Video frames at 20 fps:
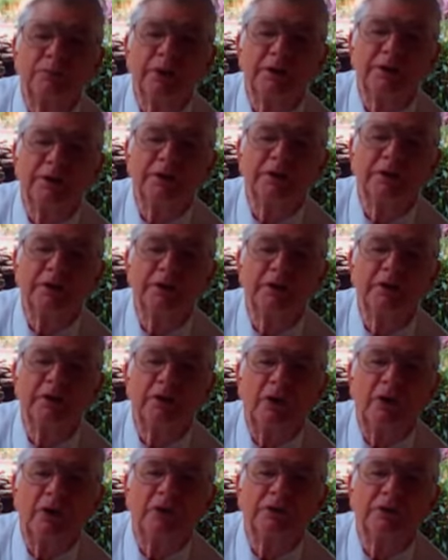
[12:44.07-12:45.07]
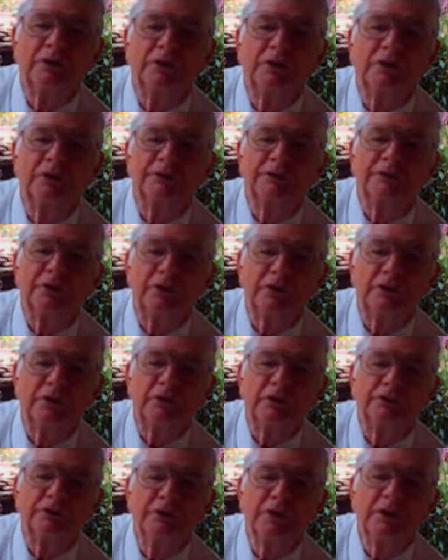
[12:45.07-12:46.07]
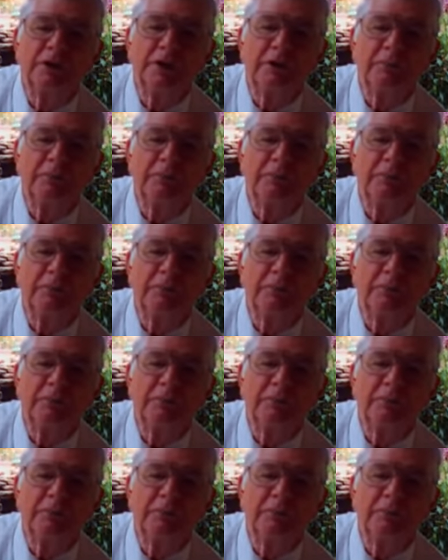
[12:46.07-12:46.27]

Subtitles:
many on the earth.